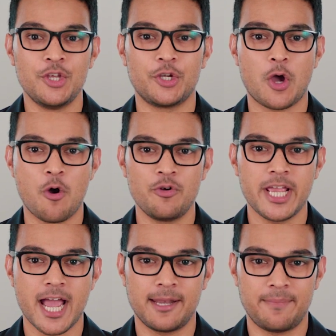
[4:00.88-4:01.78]
You
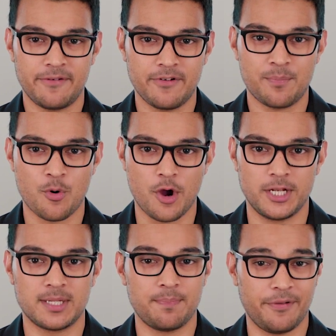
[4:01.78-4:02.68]
only add pivot
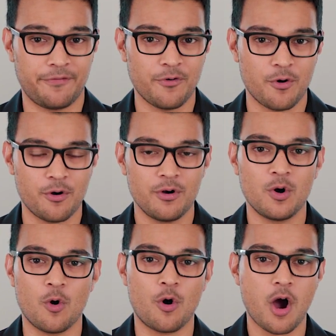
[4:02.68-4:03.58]
points before
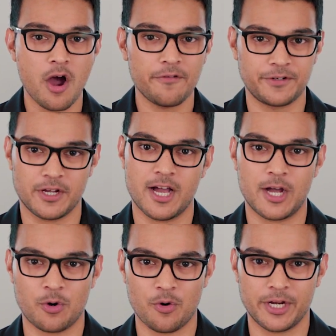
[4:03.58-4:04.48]
or after
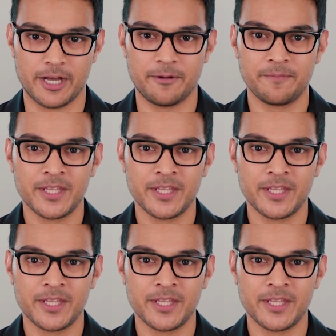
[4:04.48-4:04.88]
a corner.